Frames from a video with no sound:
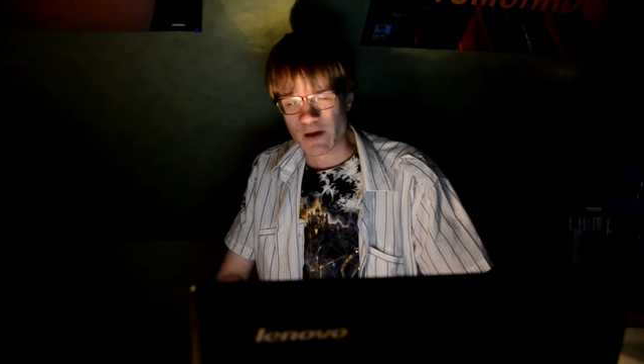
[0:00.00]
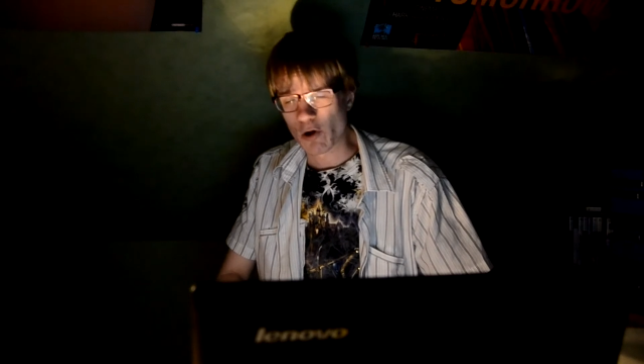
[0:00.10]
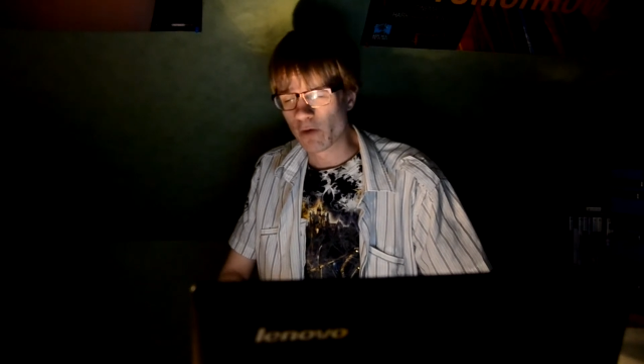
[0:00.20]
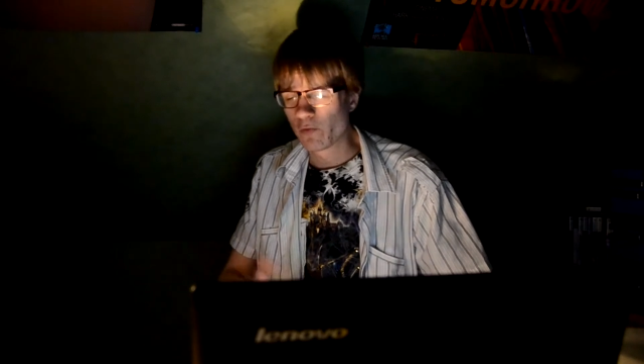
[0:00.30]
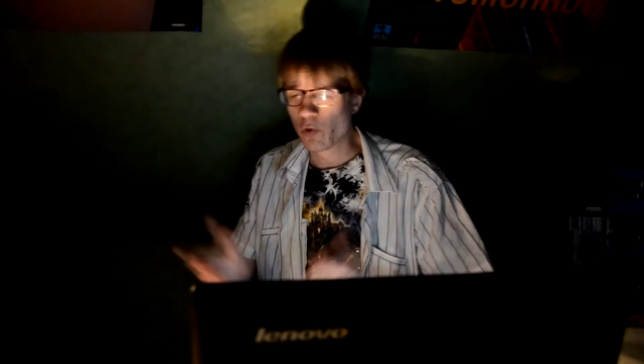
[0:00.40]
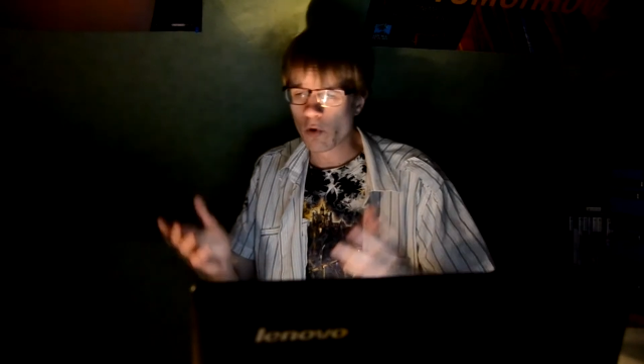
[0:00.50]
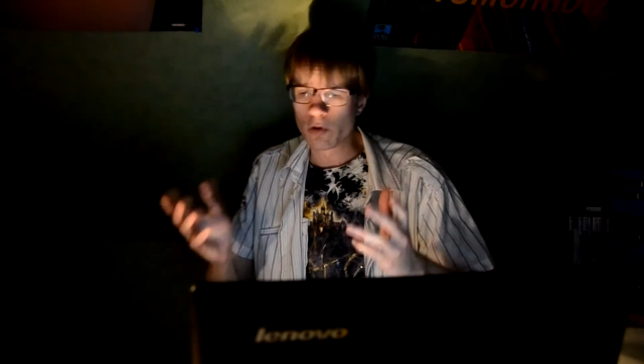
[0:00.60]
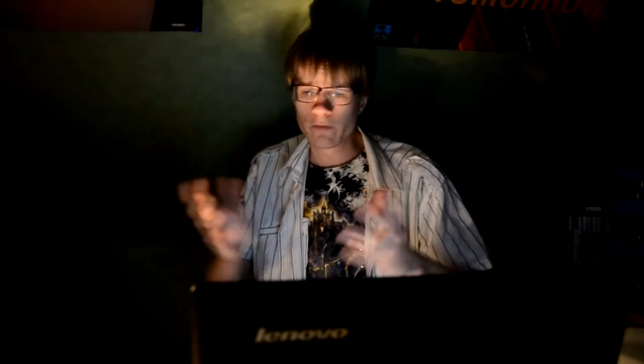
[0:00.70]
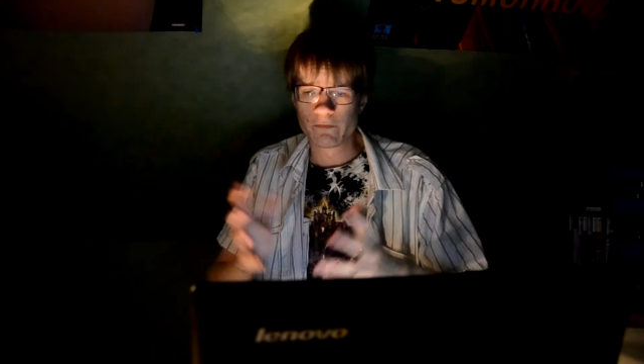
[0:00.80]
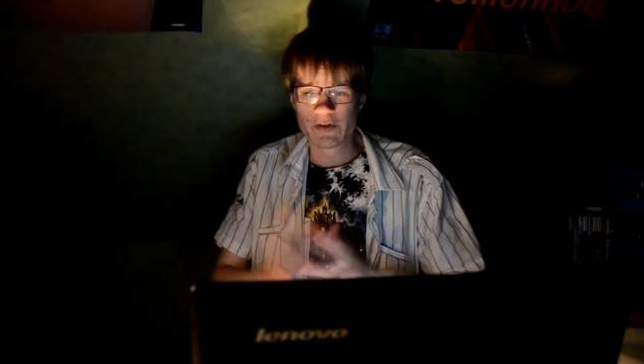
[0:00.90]

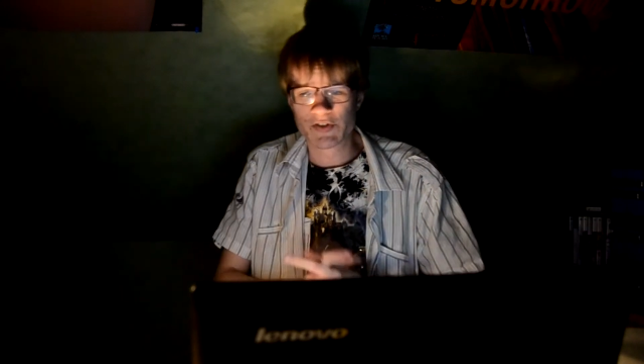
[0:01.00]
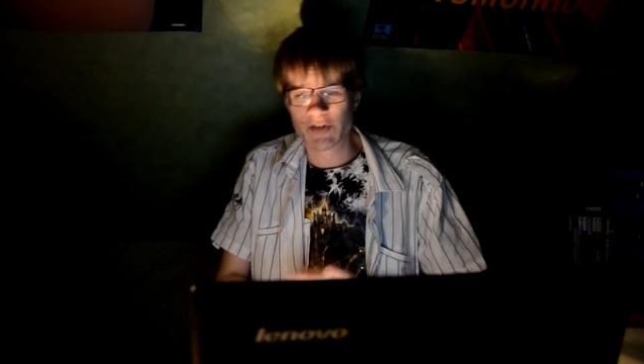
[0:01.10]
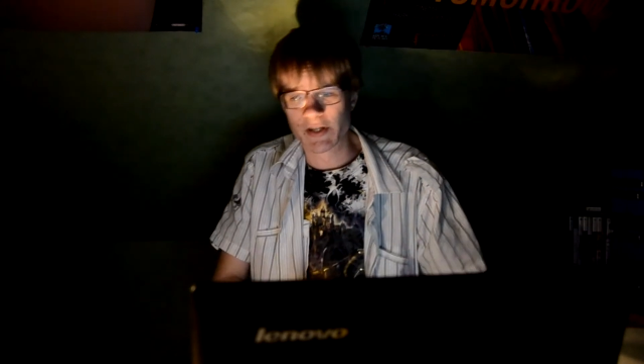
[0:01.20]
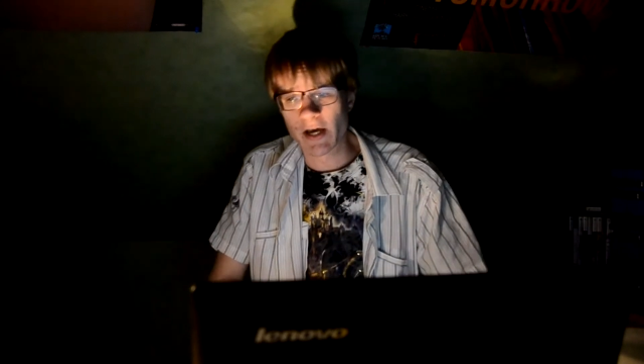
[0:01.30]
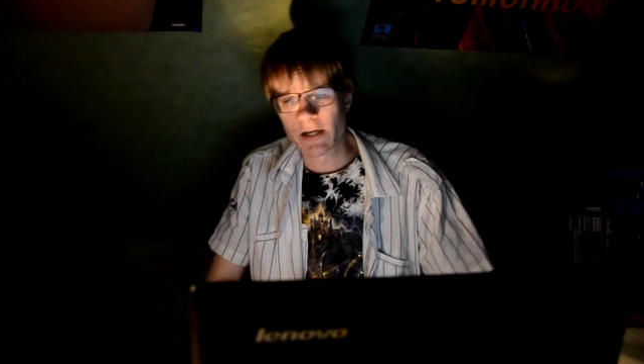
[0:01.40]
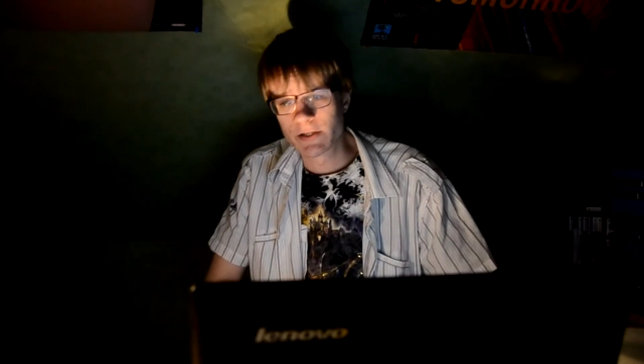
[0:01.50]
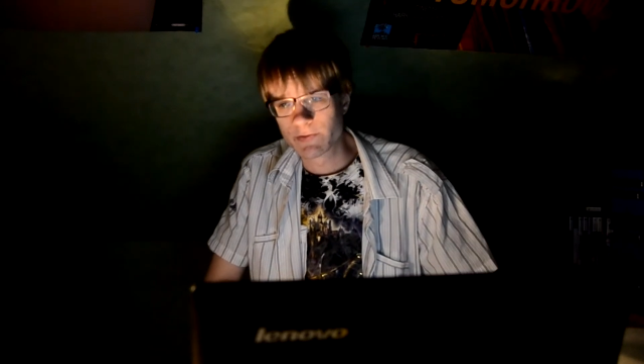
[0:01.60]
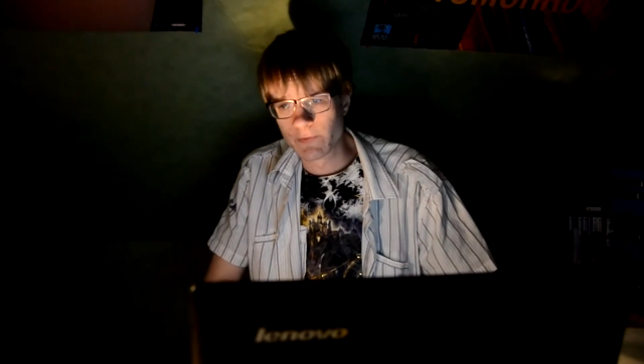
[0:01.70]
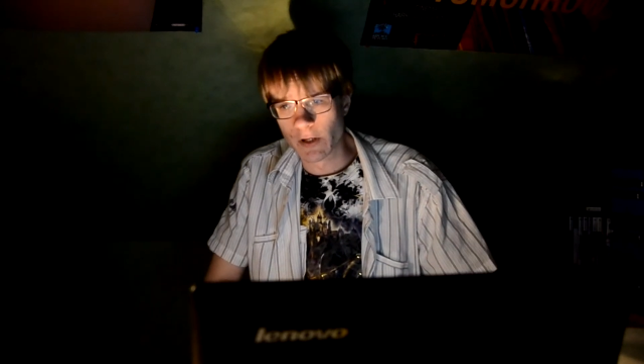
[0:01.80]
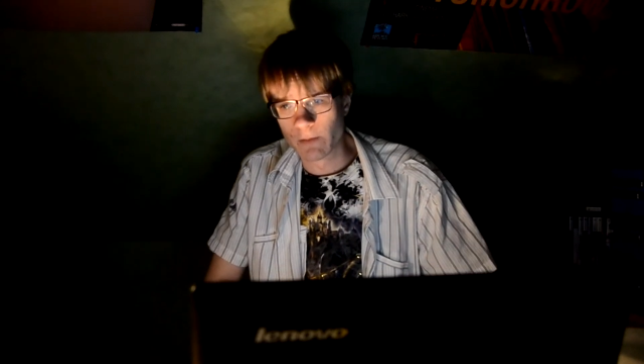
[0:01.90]
Overall, this is a 90s
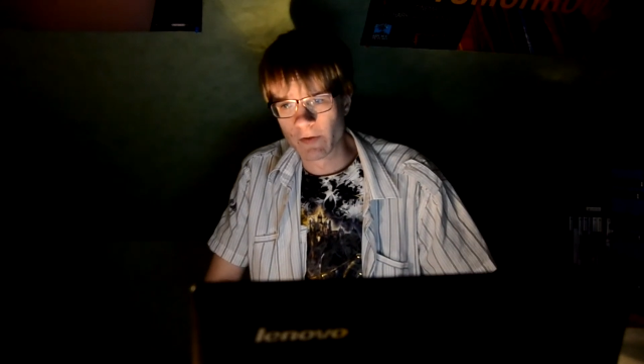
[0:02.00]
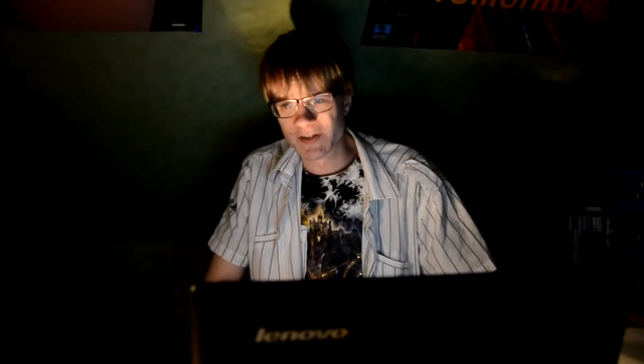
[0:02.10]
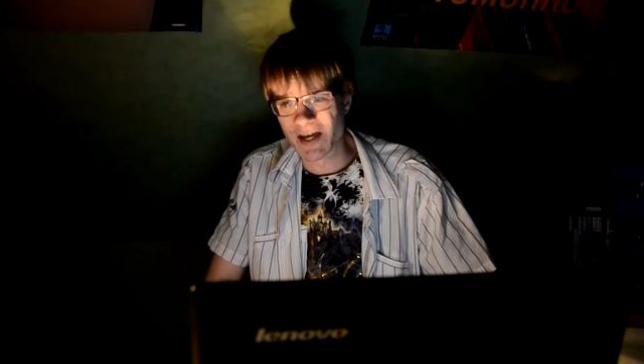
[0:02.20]
film that